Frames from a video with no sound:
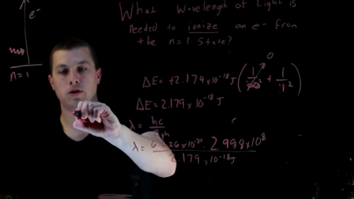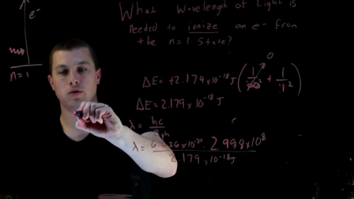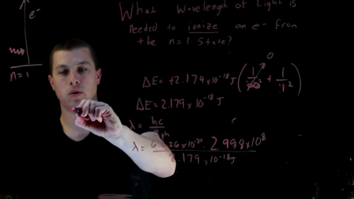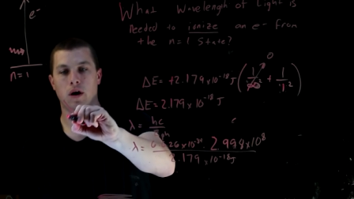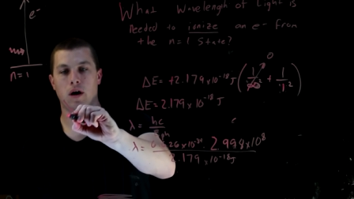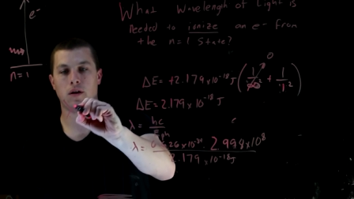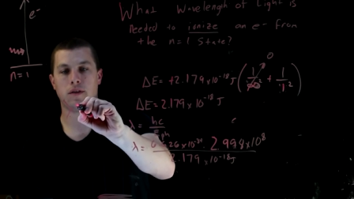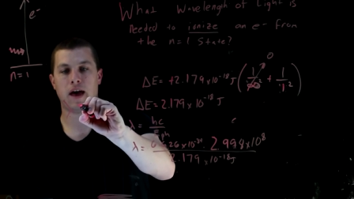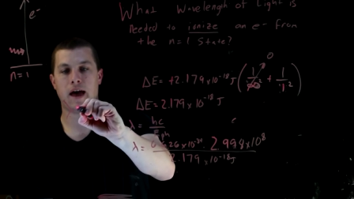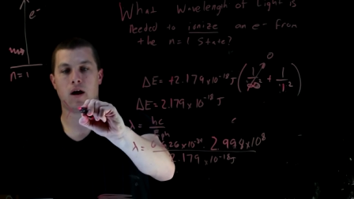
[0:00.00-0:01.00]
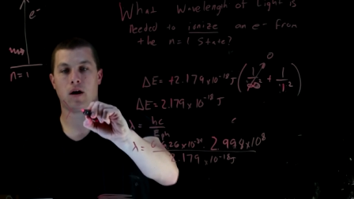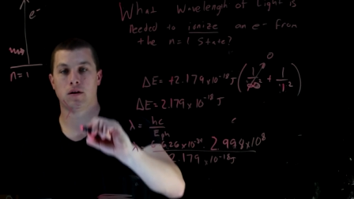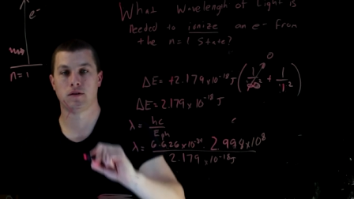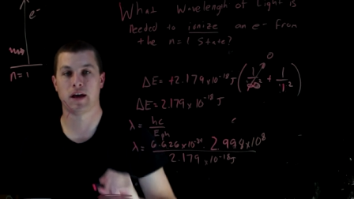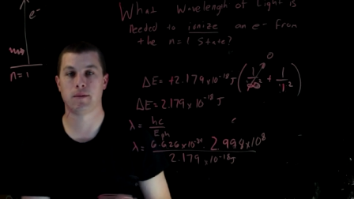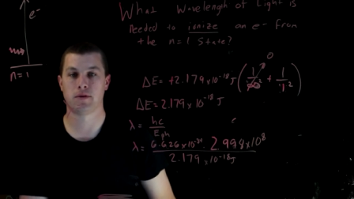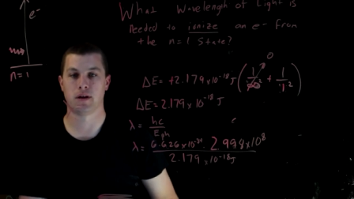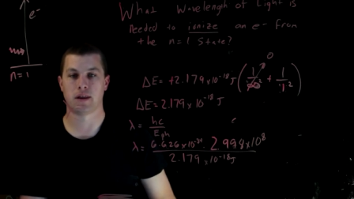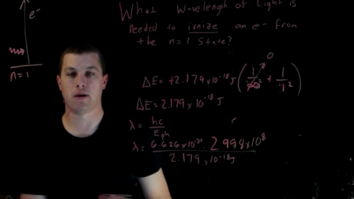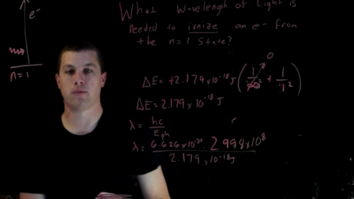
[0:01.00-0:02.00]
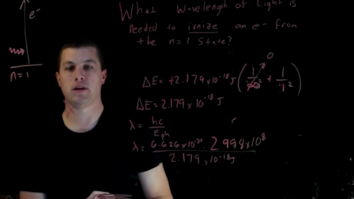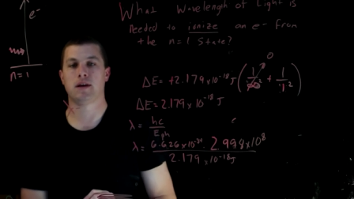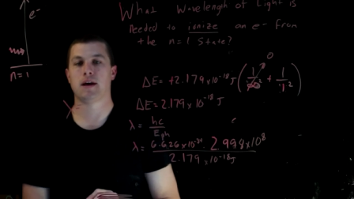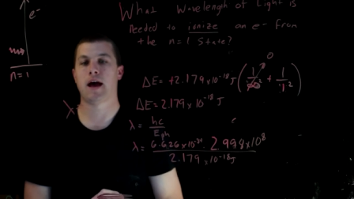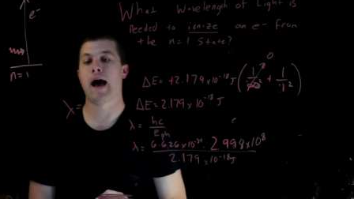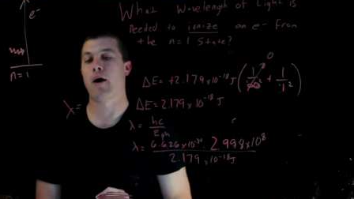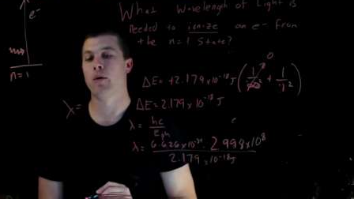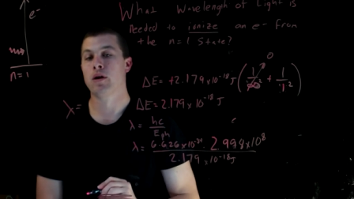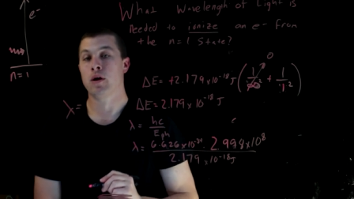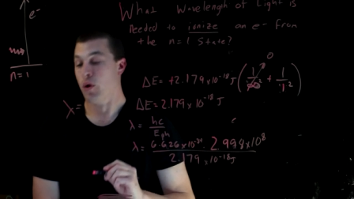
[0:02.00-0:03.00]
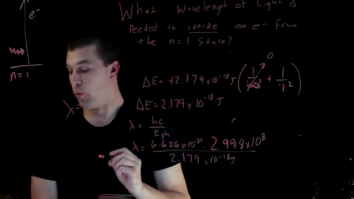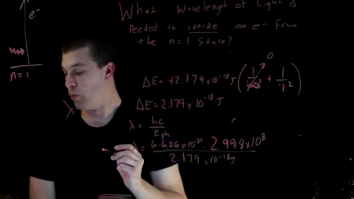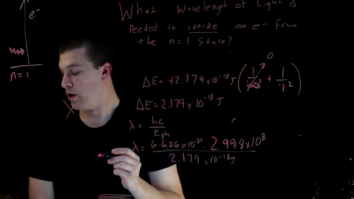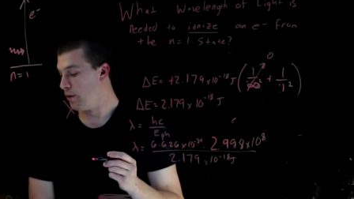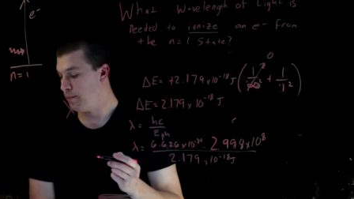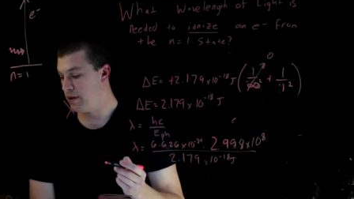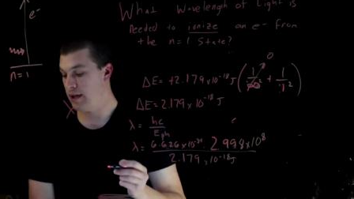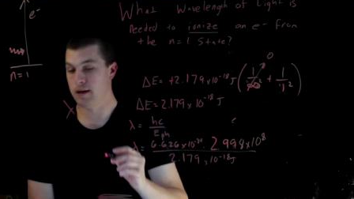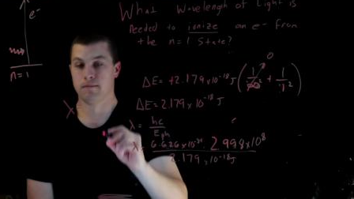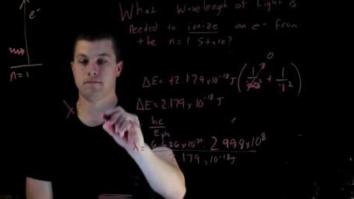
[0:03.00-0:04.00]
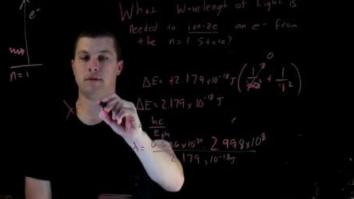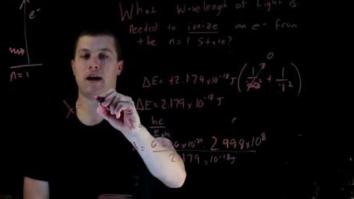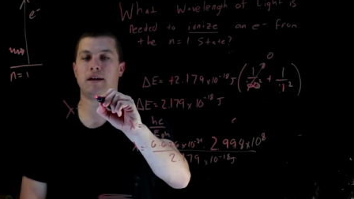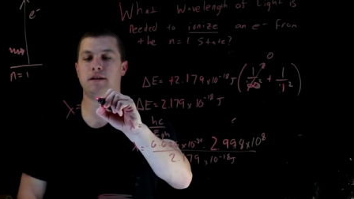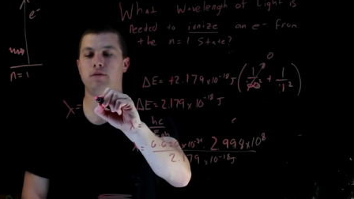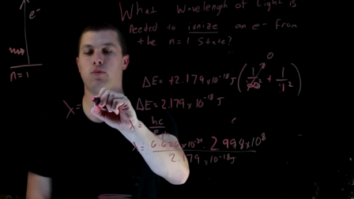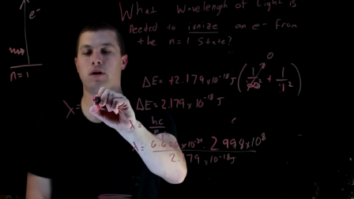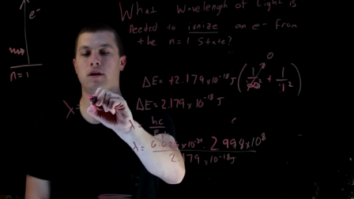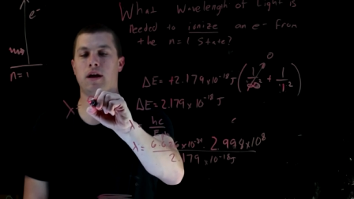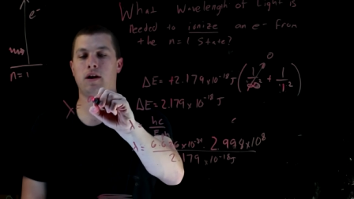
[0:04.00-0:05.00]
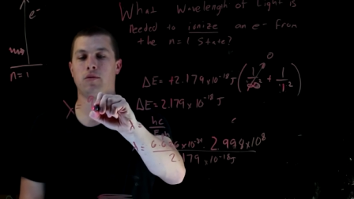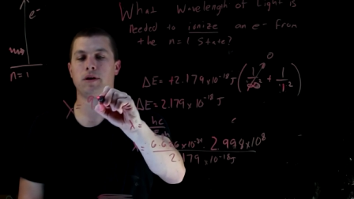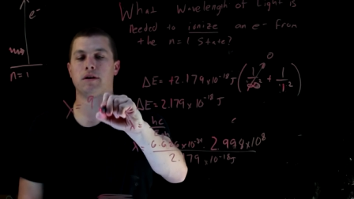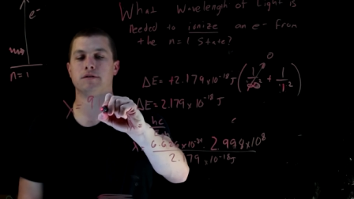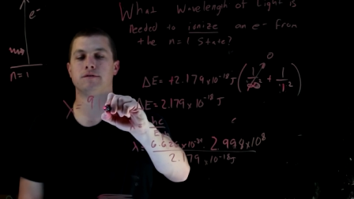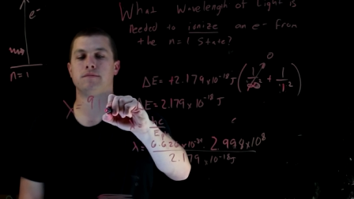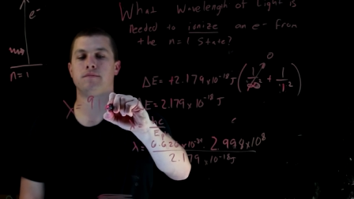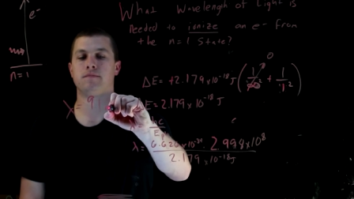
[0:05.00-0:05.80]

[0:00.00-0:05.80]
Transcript: do all that, our lambda that we get out will be 91 nanometers.